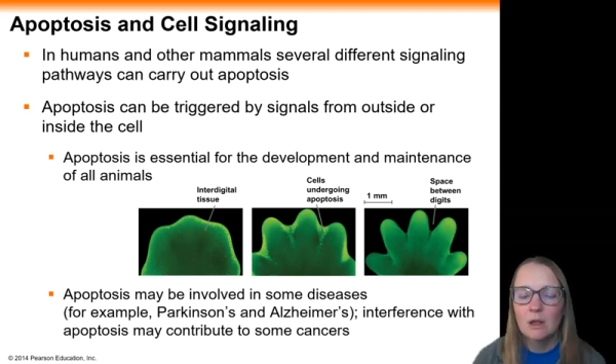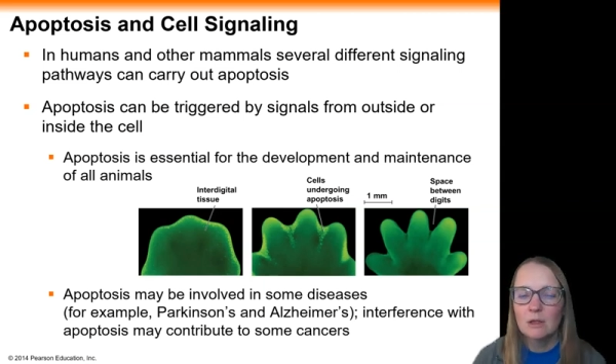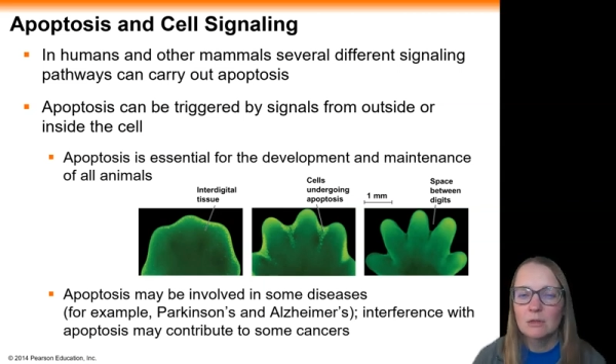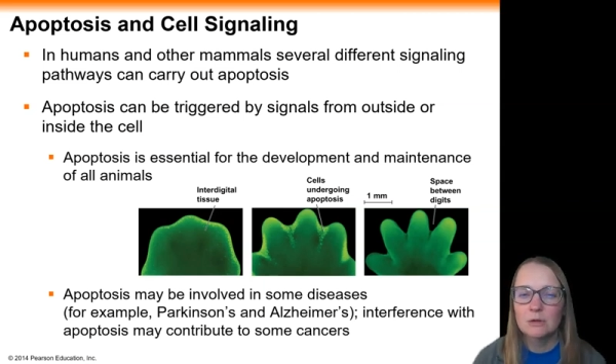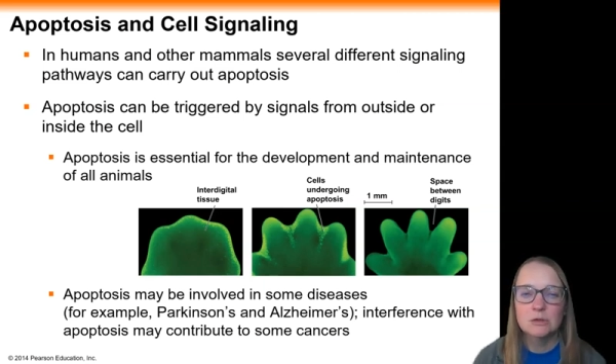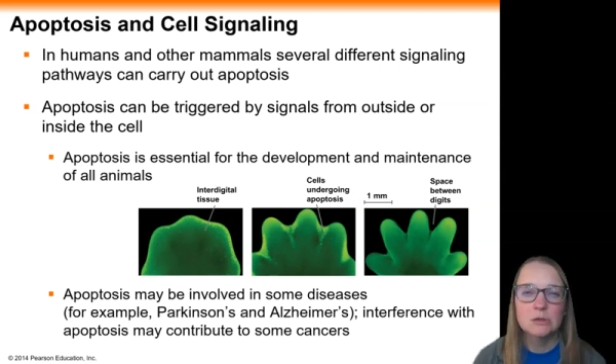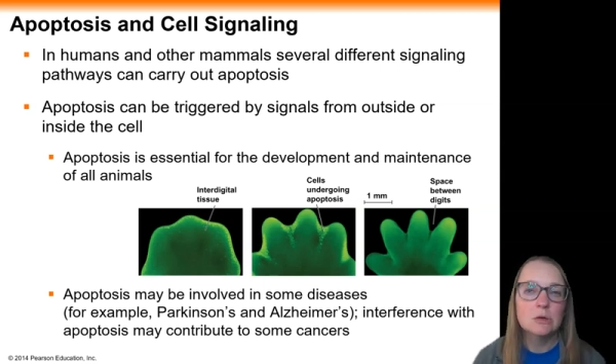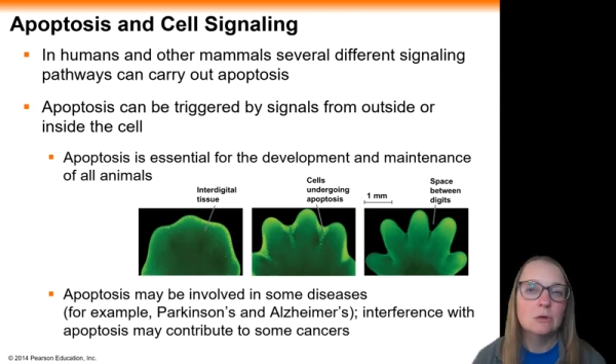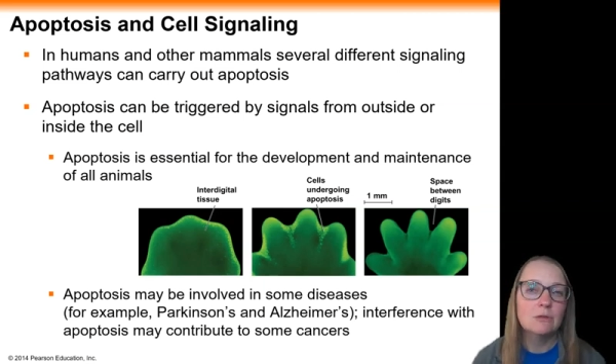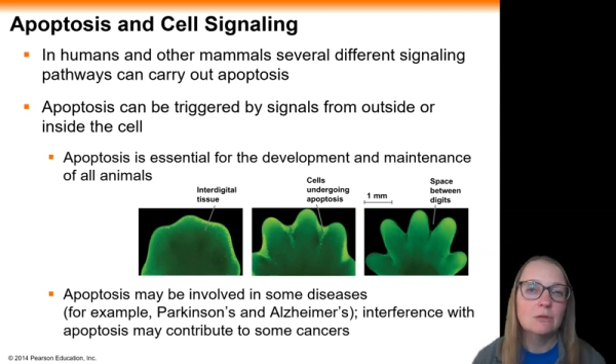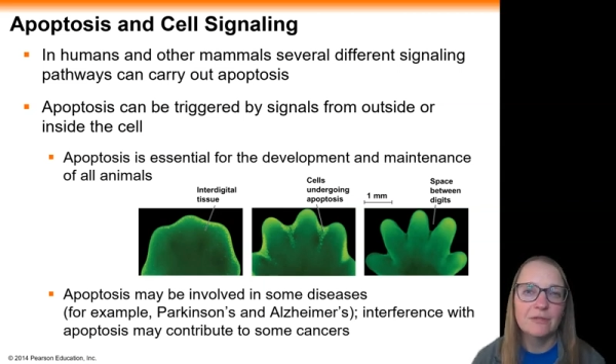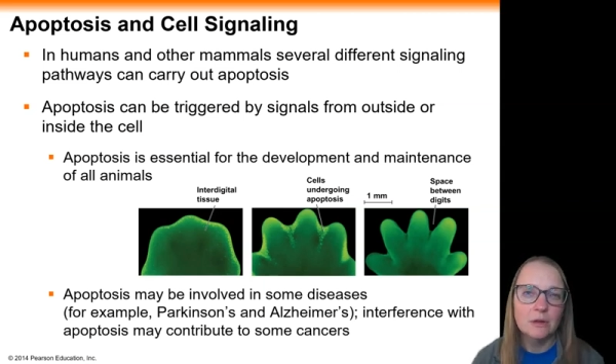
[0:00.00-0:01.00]
they're
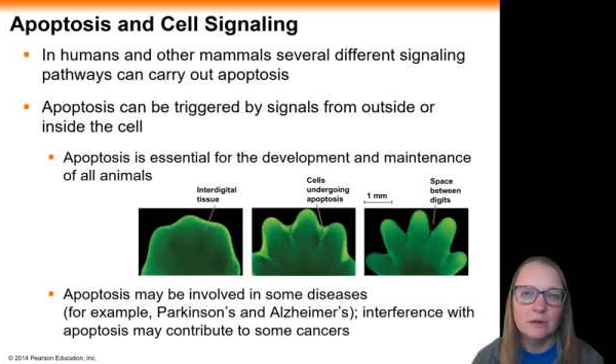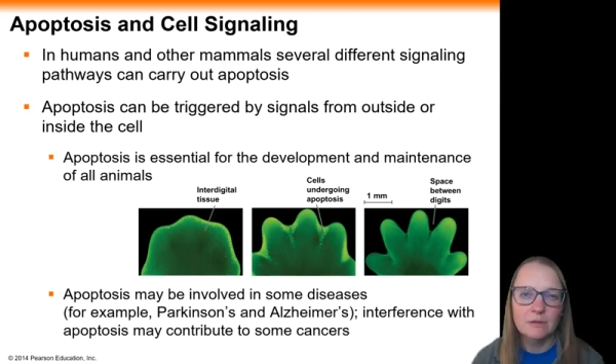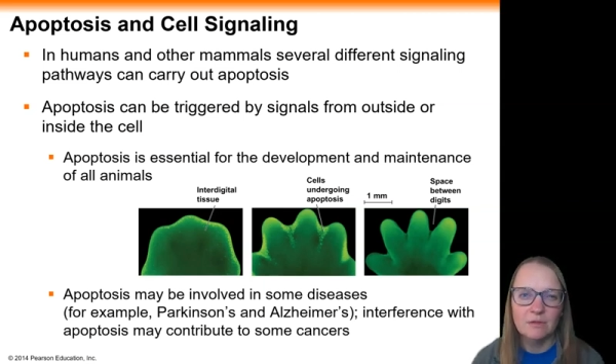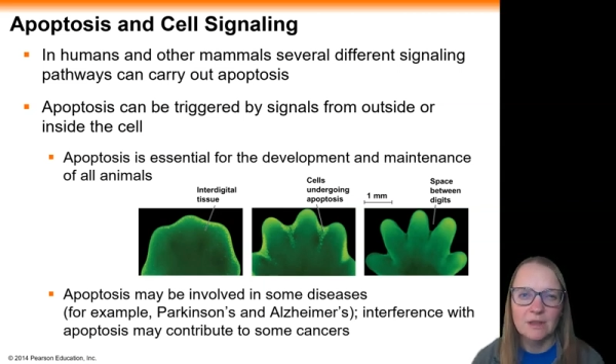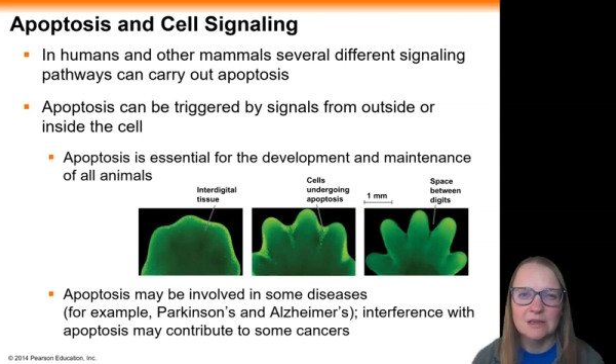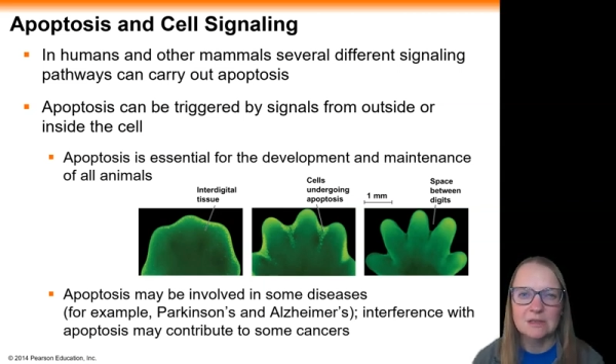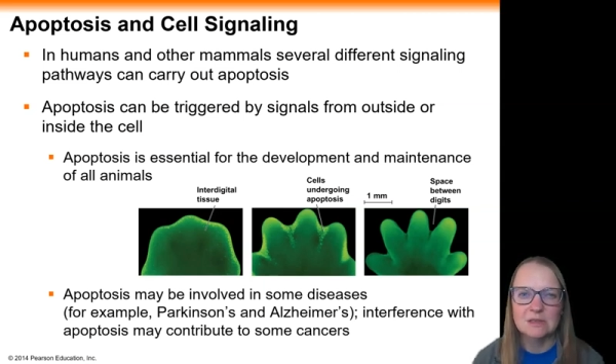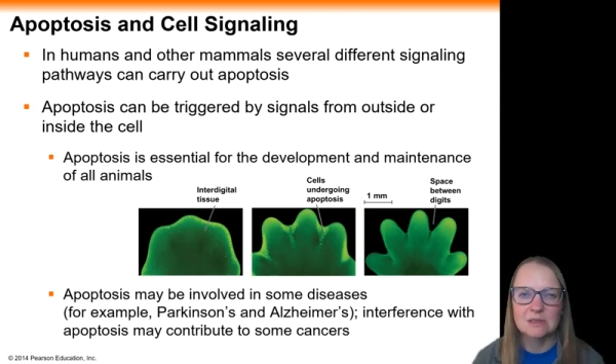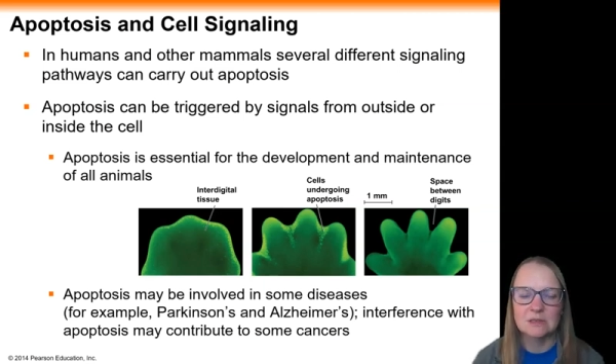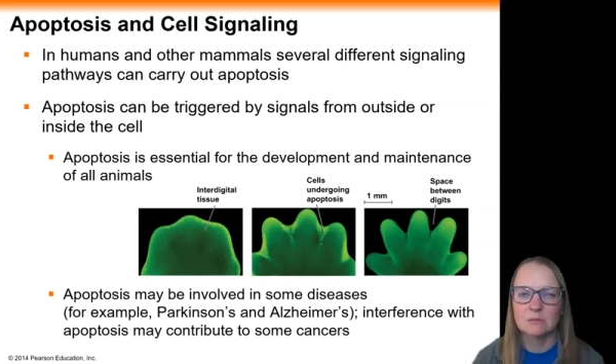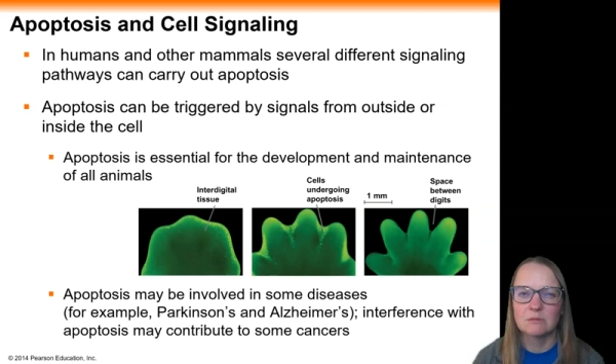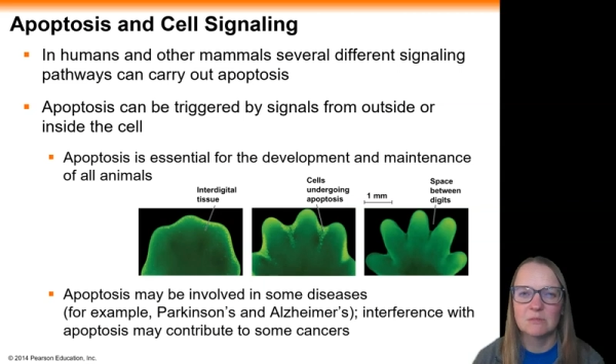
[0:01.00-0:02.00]
so full of
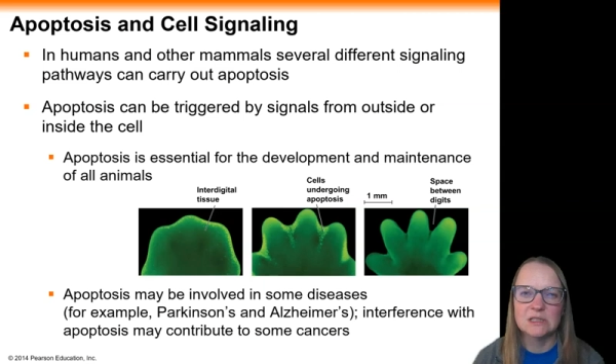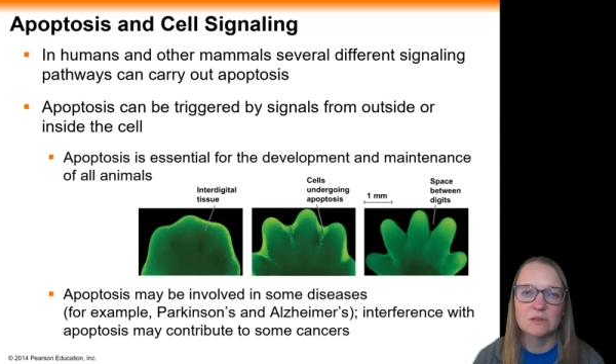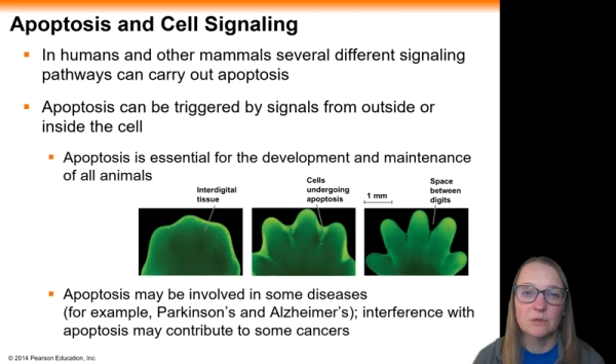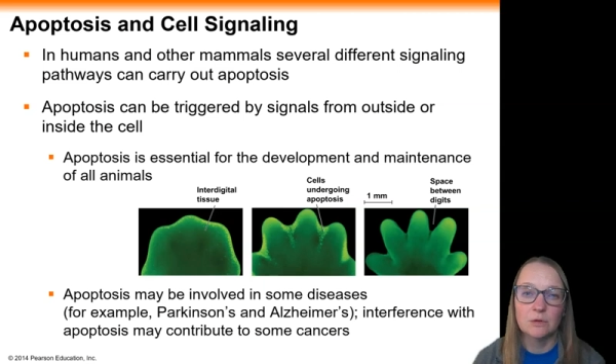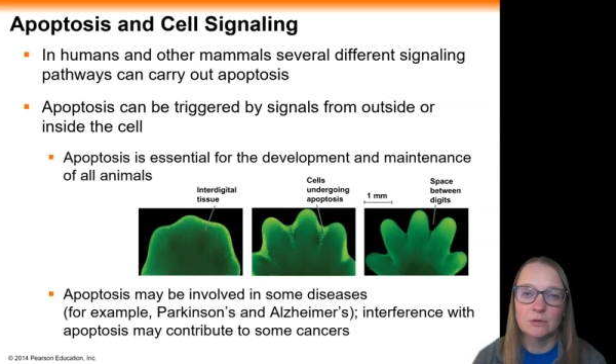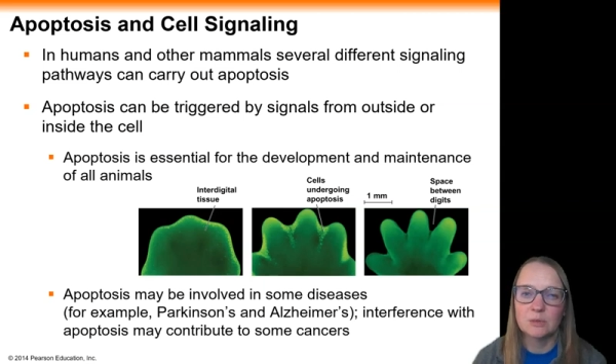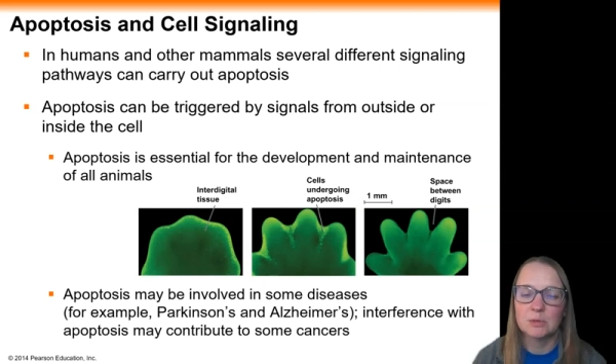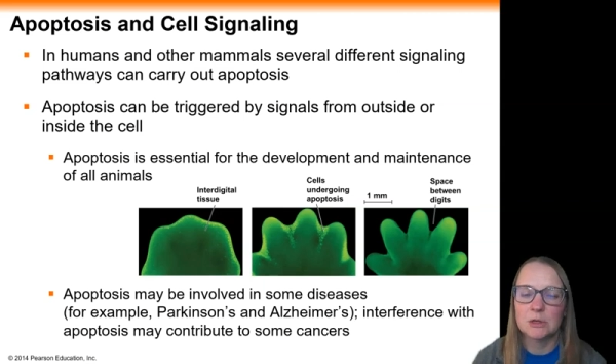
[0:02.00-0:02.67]
these misfolded